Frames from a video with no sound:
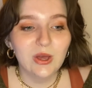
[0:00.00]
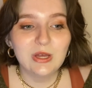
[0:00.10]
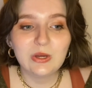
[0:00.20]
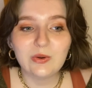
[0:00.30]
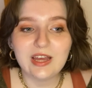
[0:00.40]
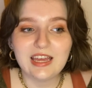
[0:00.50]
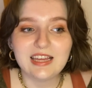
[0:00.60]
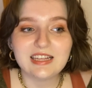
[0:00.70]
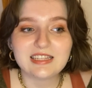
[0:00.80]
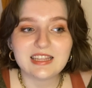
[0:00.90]
who
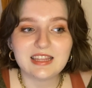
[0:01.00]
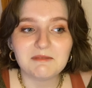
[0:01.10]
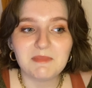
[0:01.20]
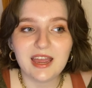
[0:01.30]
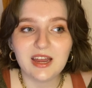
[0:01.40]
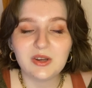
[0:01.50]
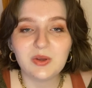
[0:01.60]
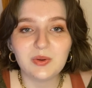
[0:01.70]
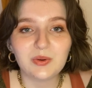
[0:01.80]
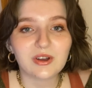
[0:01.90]
is the man
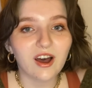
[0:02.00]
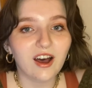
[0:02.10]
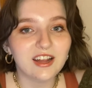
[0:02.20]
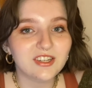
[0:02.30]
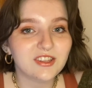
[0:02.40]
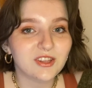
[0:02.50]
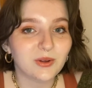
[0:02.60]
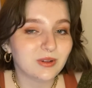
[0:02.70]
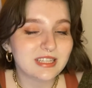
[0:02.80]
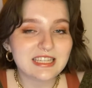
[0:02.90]
who caught the
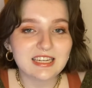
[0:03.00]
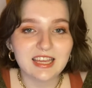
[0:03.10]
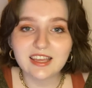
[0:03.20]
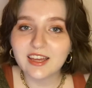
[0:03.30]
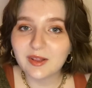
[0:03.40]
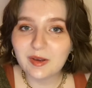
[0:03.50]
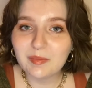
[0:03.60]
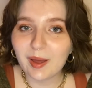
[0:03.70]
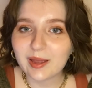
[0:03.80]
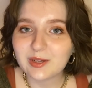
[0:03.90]
Golden State Killer
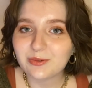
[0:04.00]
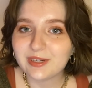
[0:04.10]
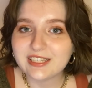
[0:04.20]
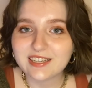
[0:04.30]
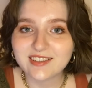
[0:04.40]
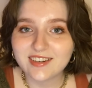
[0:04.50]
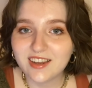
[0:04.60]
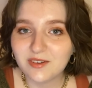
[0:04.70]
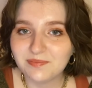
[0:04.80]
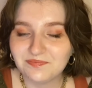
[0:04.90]
back in
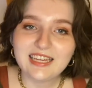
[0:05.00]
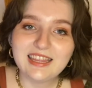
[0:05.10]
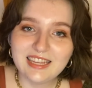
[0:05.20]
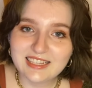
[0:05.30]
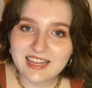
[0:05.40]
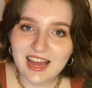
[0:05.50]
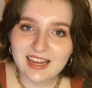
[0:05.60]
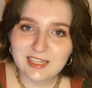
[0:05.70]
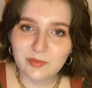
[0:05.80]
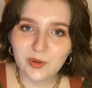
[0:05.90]
2016. And these
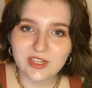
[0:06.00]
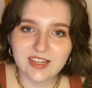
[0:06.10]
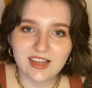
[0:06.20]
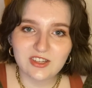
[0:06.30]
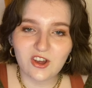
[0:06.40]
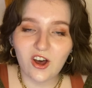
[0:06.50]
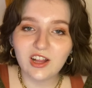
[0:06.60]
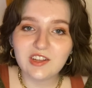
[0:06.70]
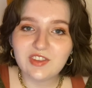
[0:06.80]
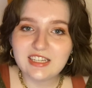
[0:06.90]
guys present all
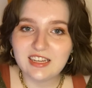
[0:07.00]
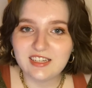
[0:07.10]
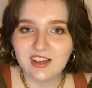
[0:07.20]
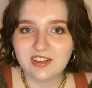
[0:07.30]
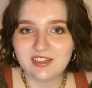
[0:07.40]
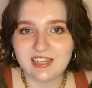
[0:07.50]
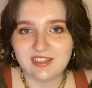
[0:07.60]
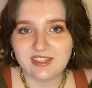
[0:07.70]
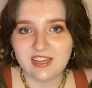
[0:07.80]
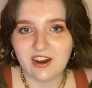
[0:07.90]
of the details
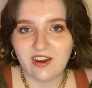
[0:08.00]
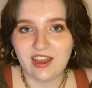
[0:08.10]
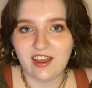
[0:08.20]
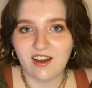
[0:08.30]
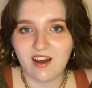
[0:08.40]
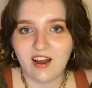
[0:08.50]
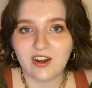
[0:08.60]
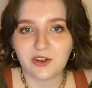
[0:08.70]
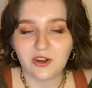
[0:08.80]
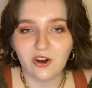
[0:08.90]
necessary
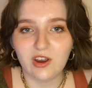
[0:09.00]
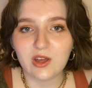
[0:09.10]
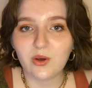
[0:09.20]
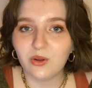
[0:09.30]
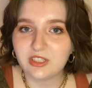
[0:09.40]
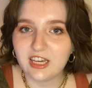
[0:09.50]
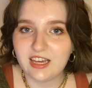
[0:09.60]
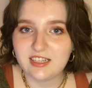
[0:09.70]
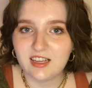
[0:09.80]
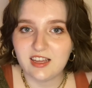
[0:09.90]
on current cold
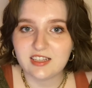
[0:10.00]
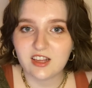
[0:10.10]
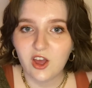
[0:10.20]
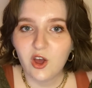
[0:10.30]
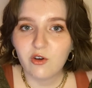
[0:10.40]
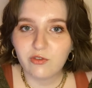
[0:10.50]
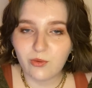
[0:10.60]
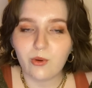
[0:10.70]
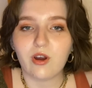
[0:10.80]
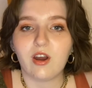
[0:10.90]
cases
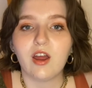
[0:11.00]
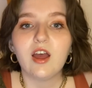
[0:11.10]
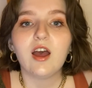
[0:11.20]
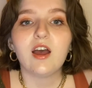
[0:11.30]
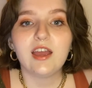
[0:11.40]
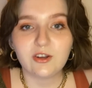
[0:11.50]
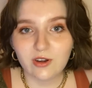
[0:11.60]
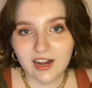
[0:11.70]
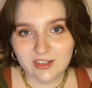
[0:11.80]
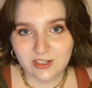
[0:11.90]
for
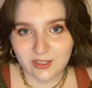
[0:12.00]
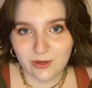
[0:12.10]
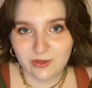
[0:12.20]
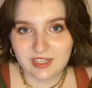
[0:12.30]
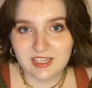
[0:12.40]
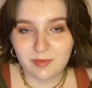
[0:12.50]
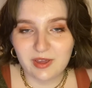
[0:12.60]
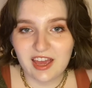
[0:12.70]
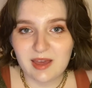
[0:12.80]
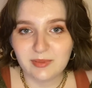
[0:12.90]
internet sleuths to
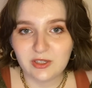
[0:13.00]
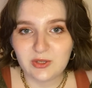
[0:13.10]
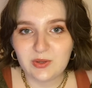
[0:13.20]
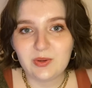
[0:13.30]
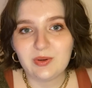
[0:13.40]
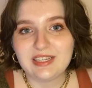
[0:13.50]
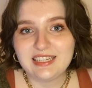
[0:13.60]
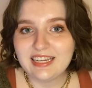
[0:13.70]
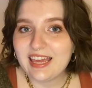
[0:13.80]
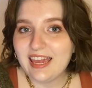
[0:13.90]
be able to
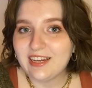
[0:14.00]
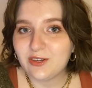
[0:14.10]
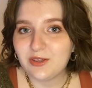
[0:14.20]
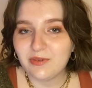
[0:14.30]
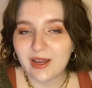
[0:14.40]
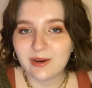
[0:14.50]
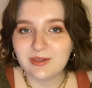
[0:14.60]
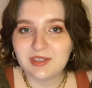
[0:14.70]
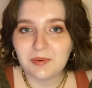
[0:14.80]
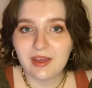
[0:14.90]
dig into the
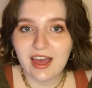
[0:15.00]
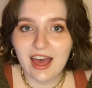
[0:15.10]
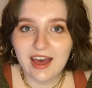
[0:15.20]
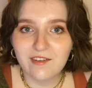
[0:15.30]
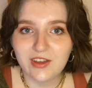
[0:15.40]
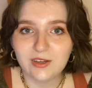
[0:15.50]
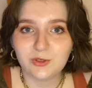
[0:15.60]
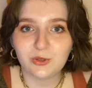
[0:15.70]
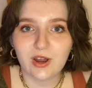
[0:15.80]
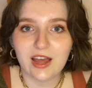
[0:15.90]
records that we have and
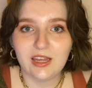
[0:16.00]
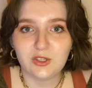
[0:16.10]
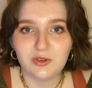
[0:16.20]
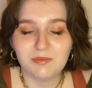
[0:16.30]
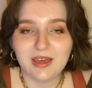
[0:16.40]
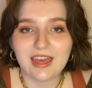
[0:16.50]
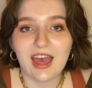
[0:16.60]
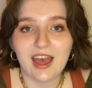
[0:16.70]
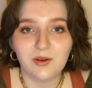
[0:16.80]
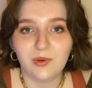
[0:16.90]
try to make
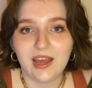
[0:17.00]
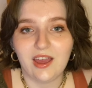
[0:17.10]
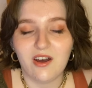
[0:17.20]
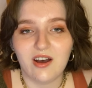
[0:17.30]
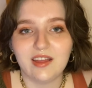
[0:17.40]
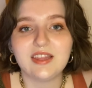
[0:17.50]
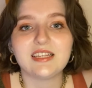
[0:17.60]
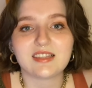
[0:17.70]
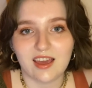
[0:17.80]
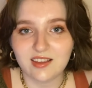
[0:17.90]
headway on
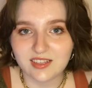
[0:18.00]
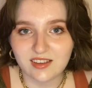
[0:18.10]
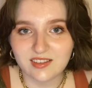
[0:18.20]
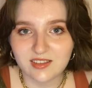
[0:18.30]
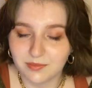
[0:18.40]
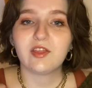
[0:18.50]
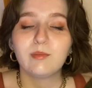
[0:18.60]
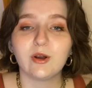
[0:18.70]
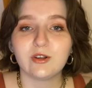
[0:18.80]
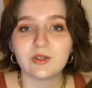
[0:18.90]
these cases. The
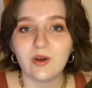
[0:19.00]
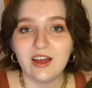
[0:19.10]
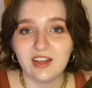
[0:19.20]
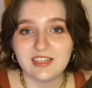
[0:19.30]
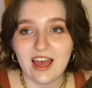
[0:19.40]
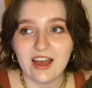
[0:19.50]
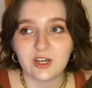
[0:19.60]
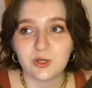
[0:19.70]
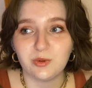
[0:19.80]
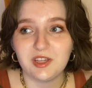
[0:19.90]
Murder Squad has
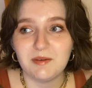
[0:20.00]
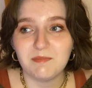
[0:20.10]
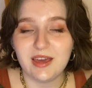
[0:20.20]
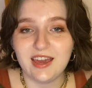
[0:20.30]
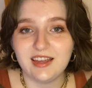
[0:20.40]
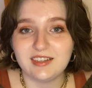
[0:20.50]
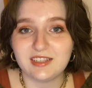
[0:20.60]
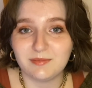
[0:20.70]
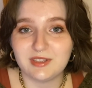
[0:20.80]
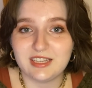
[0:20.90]
actually made
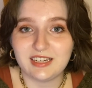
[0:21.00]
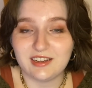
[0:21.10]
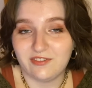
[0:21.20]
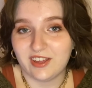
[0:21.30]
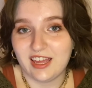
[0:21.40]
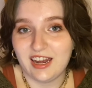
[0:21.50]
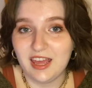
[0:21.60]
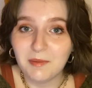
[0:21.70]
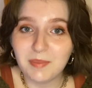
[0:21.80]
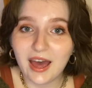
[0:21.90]
some significant
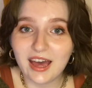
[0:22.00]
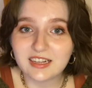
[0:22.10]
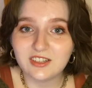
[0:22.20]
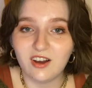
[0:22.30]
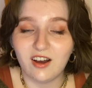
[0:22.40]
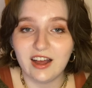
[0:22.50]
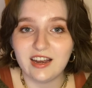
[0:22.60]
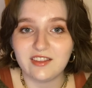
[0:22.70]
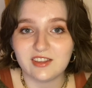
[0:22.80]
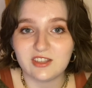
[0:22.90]
impact
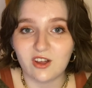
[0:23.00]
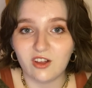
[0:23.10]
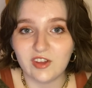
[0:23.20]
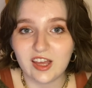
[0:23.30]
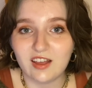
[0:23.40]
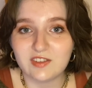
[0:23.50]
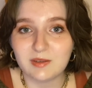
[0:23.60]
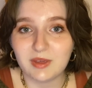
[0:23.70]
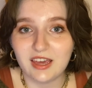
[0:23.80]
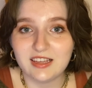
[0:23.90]
on the solving of
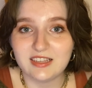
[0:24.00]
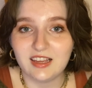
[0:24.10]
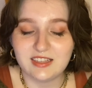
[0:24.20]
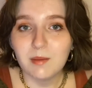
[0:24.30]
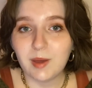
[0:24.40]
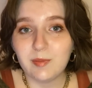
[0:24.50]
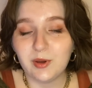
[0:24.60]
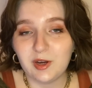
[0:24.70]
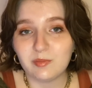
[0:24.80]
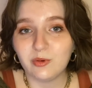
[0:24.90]
some cases by
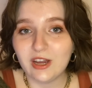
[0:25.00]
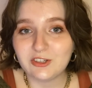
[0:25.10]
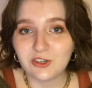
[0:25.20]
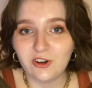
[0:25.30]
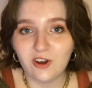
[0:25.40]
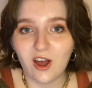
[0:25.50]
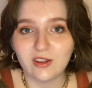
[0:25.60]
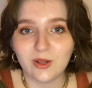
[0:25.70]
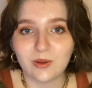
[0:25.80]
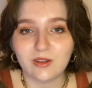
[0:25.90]
putting pressure
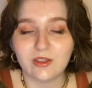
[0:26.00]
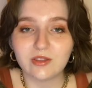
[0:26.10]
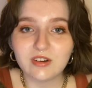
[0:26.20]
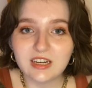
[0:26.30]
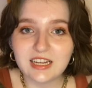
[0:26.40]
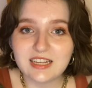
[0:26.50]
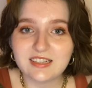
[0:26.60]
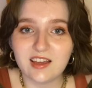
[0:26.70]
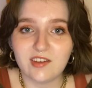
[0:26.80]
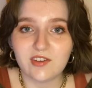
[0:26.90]
on local authorities.
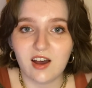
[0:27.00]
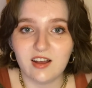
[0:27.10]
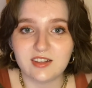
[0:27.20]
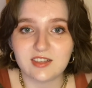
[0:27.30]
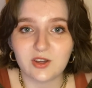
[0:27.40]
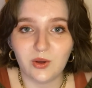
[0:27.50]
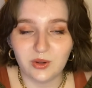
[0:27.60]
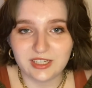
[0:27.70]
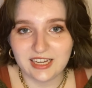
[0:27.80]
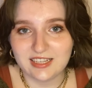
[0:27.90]
They've caused
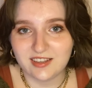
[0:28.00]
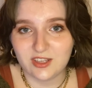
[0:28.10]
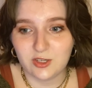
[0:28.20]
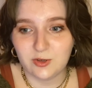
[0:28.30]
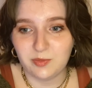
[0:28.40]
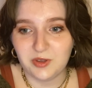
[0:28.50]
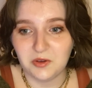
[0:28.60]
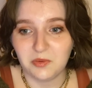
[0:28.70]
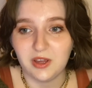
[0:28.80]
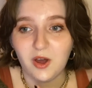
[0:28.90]
cold cases to be
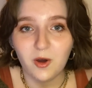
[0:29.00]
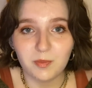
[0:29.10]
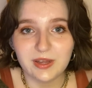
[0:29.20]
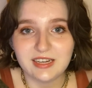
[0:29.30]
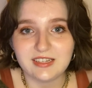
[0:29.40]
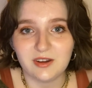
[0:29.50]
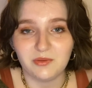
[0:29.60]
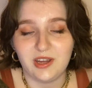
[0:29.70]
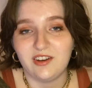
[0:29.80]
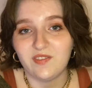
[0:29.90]
reopened and
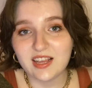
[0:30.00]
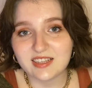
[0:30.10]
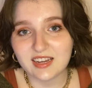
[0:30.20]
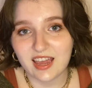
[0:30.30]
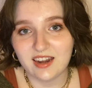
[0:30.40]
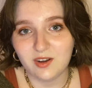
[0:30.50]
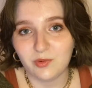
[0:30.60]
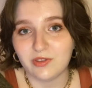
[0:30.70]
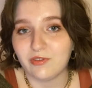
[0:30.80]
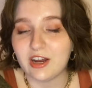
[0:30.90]
reinvestigated
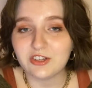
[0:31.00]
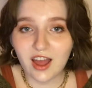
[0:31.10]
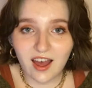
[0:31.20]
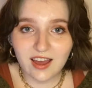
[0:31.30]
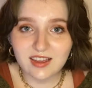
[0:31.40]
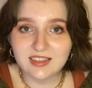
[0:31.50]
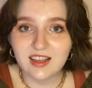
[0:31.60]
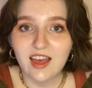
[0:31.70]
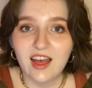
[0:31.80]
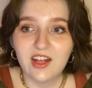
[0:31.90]
with fresh eyes.
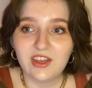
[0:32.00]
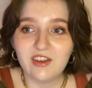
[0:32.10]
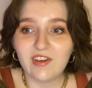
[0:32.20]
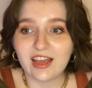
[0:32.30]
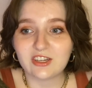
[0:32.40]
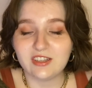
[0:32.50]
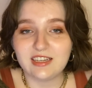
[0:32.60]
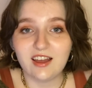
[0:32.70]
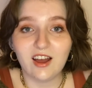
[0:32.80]
They've actually